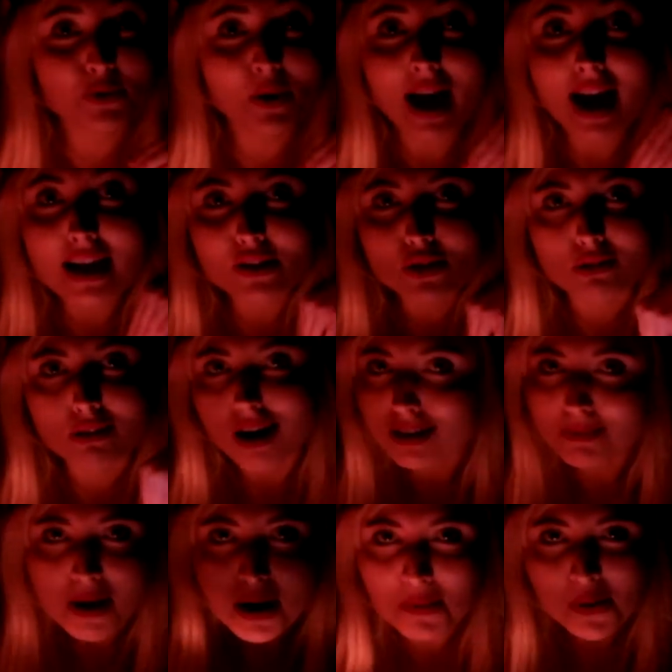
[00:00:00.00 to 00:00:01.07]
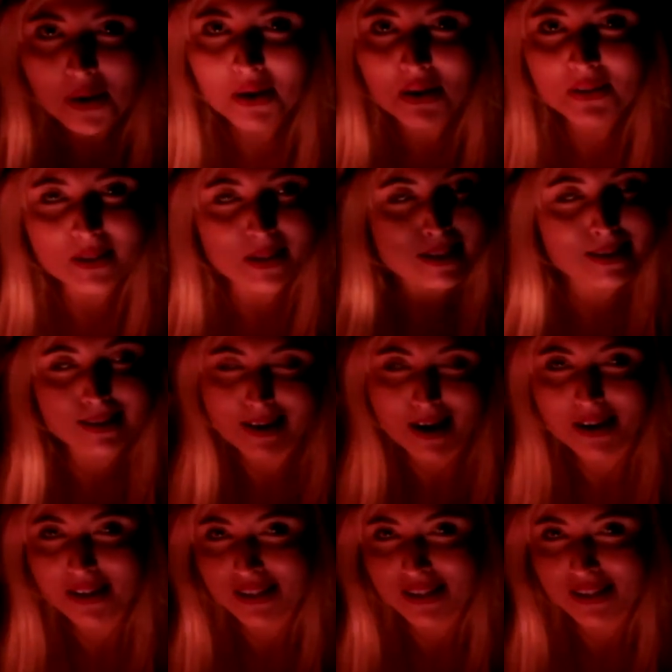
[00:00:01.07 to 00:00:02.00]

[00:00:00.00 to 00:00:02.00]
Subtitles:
you guys rock my world with the song